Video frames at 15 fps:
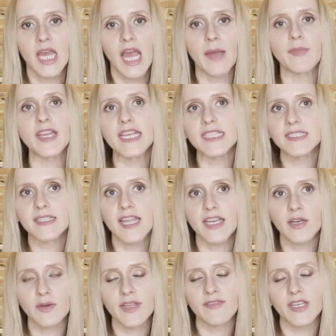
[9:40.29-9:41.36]
I mean, they
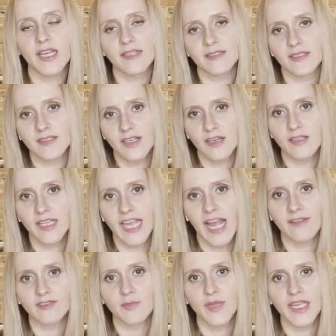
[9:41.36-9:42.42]
don't even necessarily
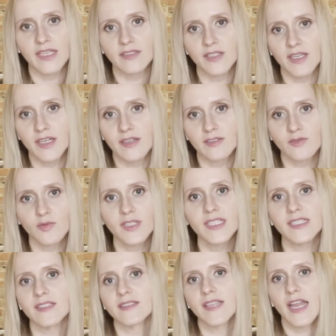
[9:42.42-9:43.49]
have to be engineers,
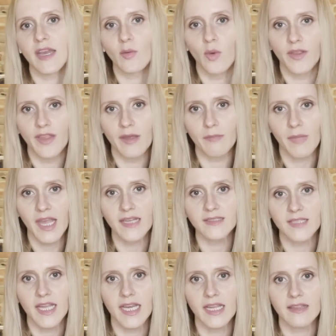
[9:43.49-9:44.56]
really just anyone that
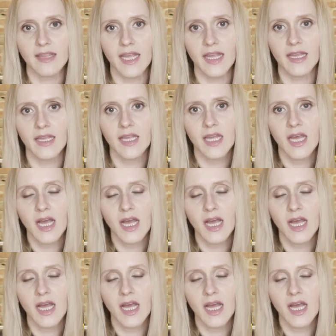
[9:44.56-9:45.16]
makes anything.